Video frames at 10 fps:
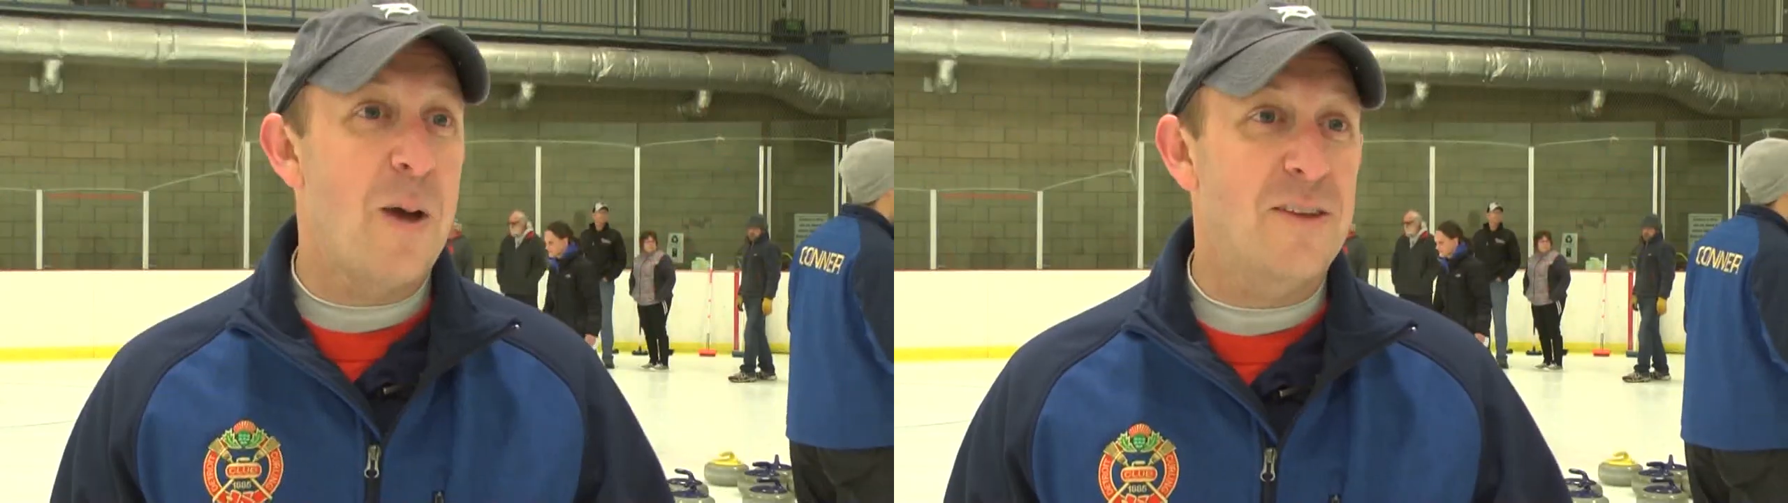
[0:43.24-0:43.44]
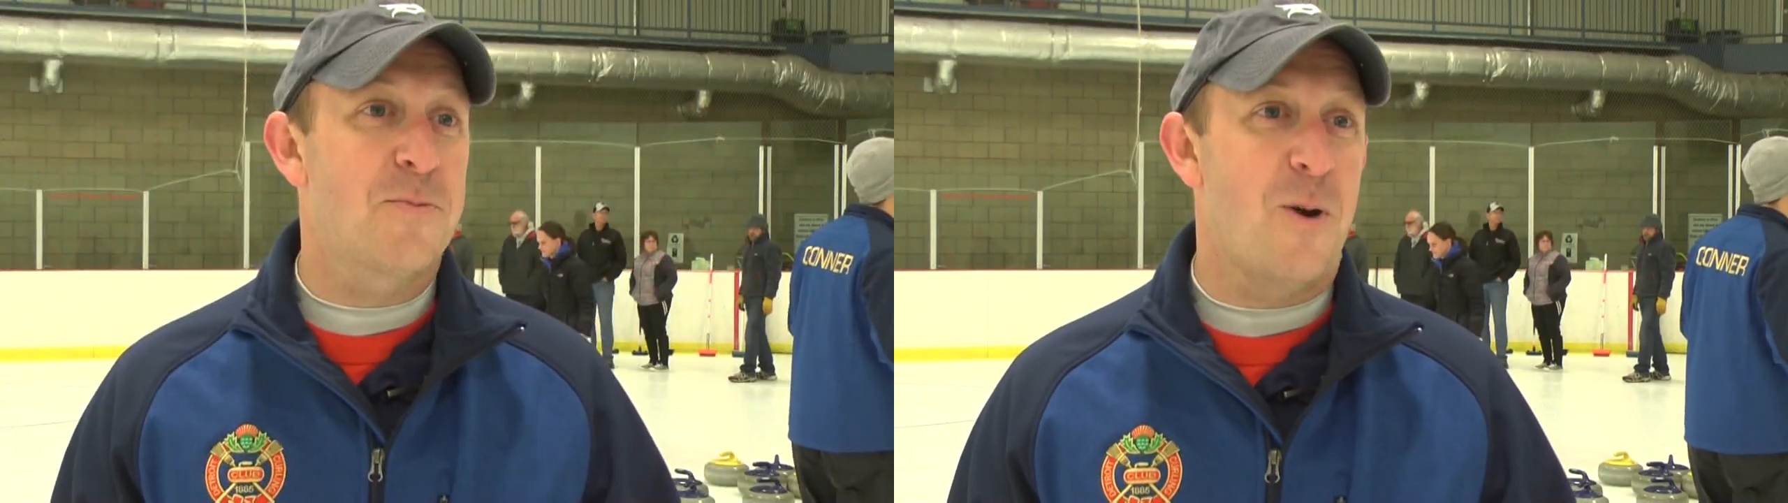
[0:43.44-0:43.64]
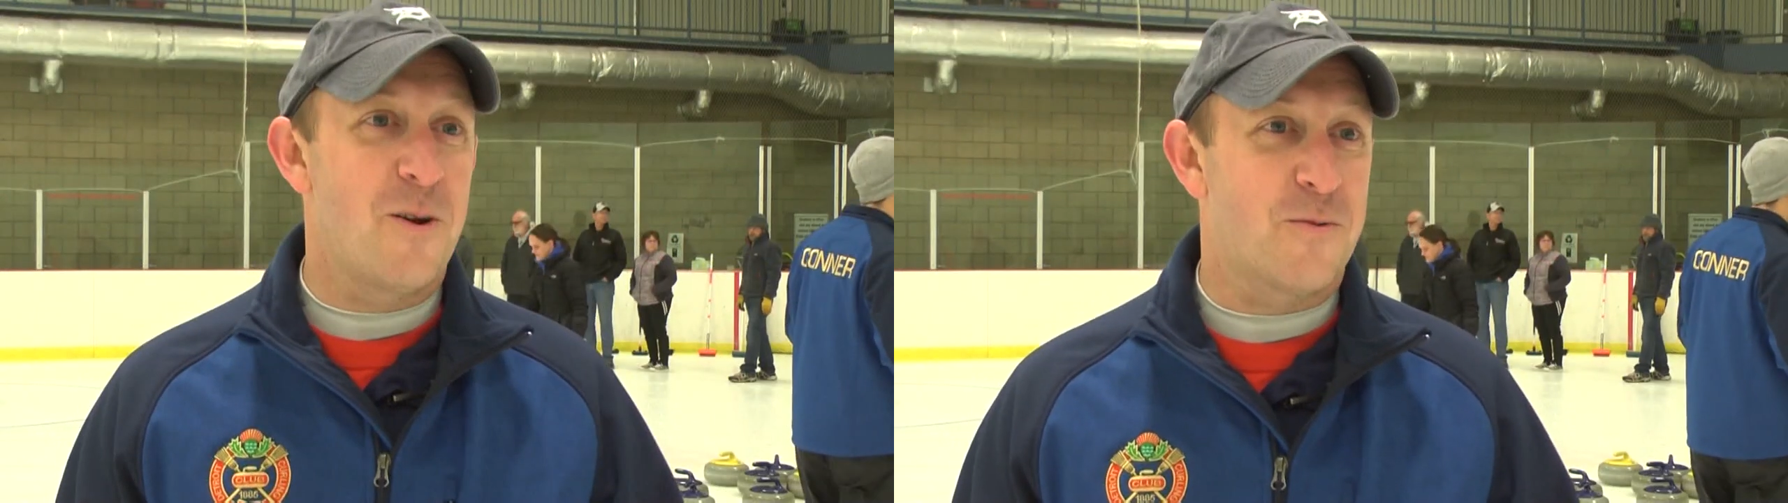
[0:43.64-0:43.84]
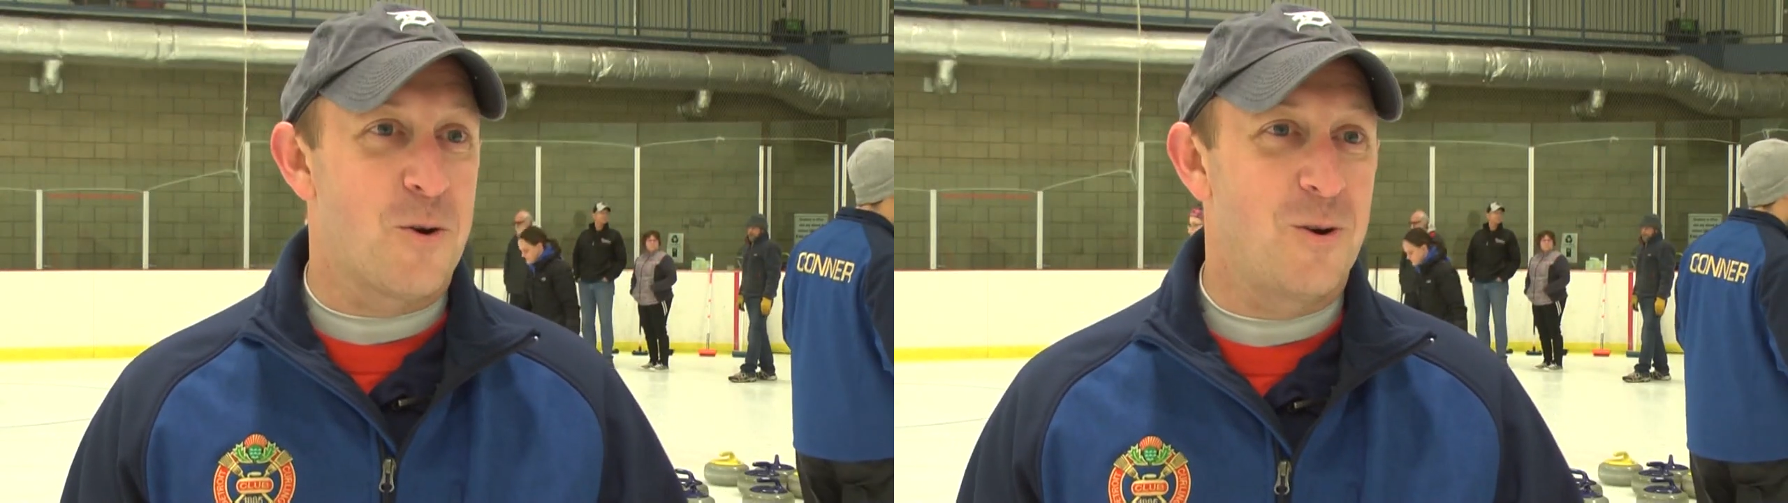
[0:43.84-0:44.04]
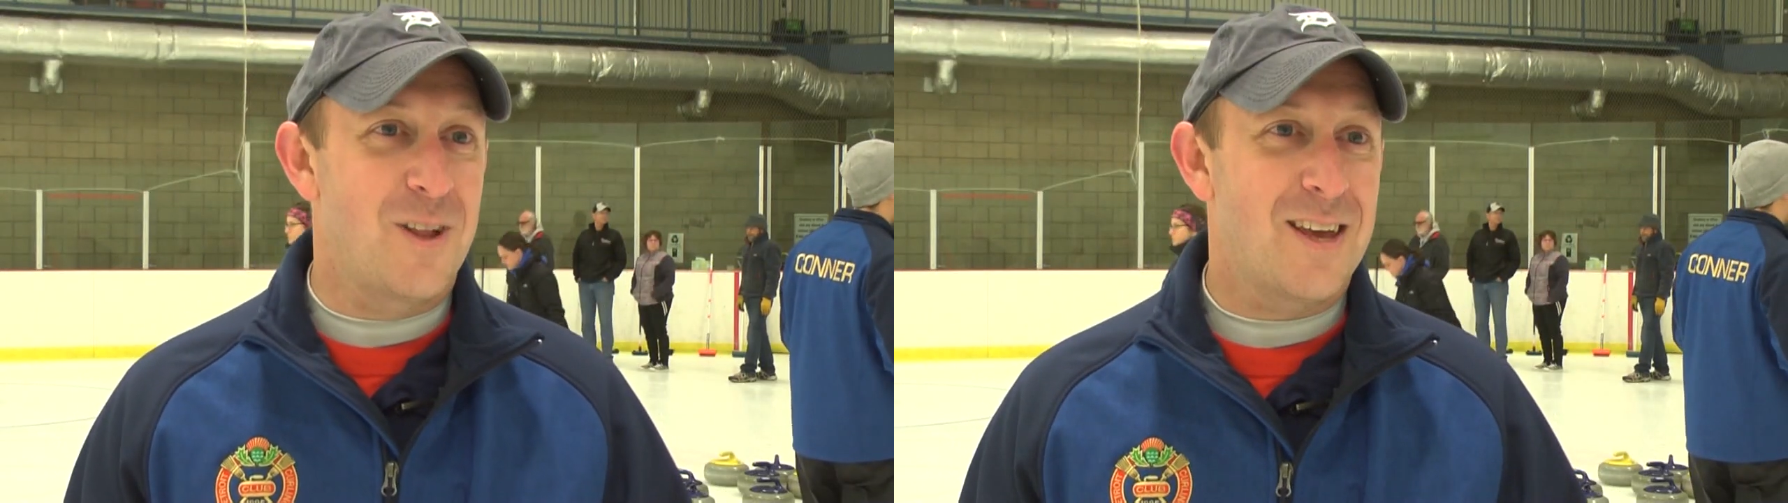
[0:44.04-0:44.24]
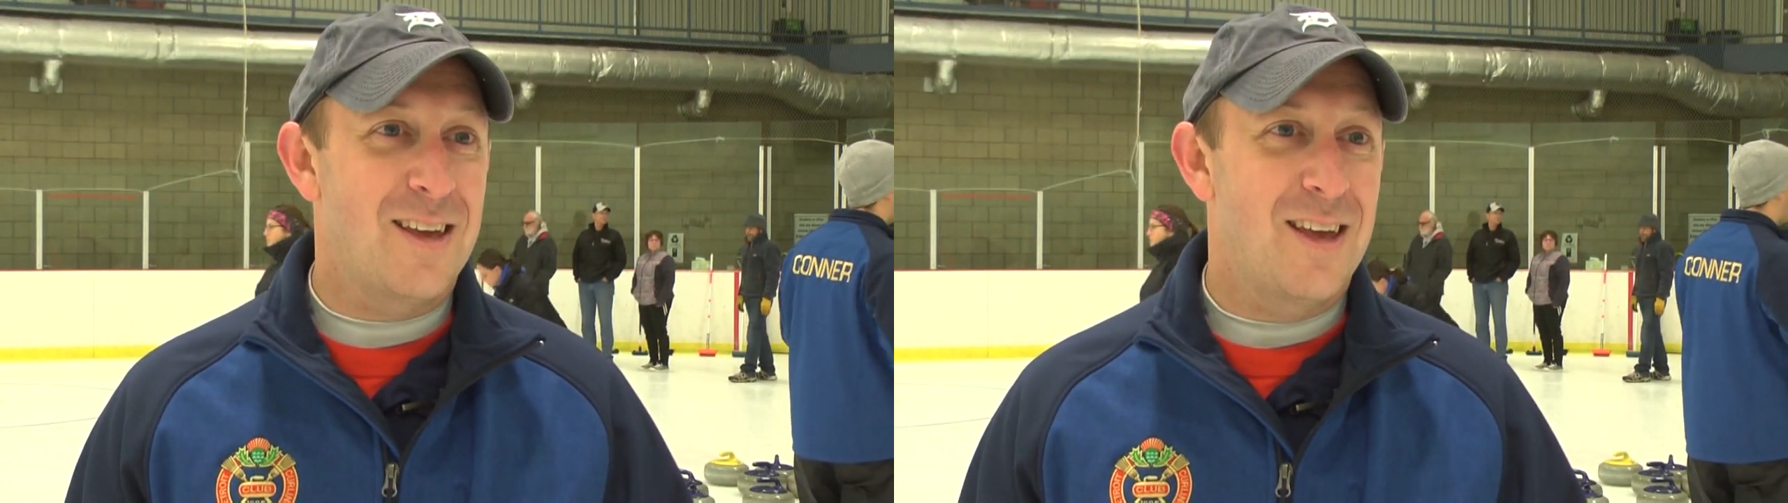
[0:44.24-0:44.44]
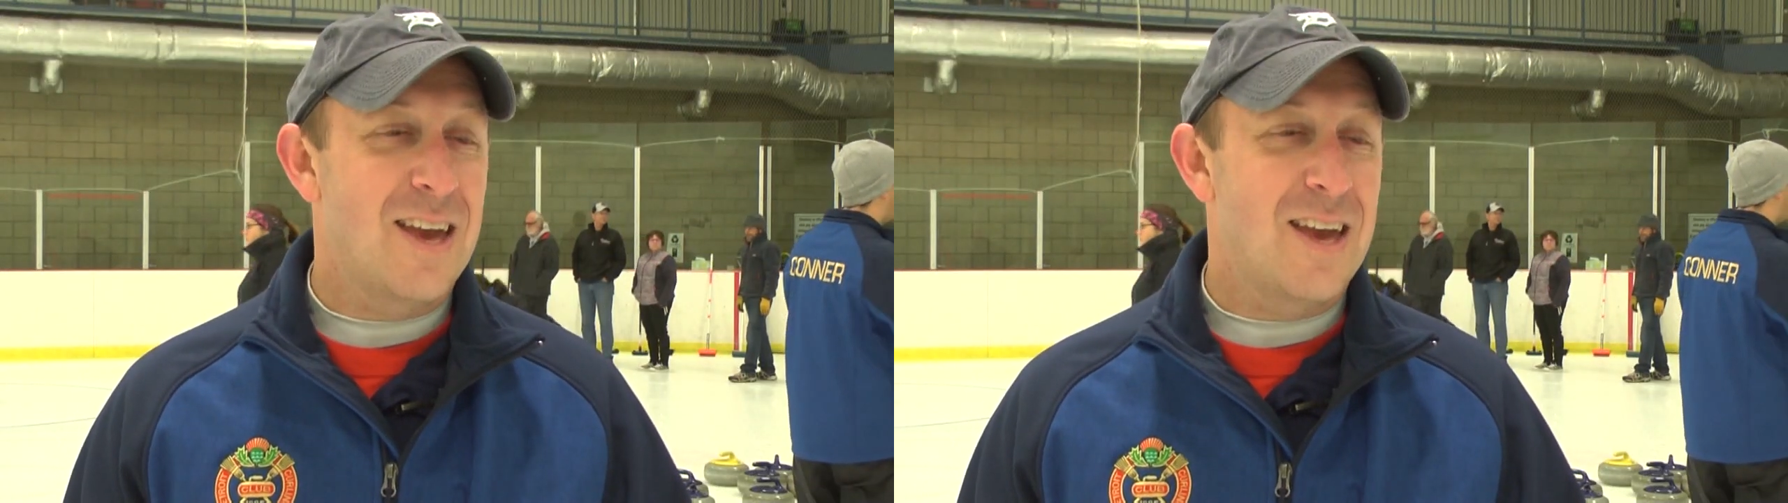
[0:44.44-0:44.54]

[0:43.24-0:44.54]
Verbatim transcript: best part of curling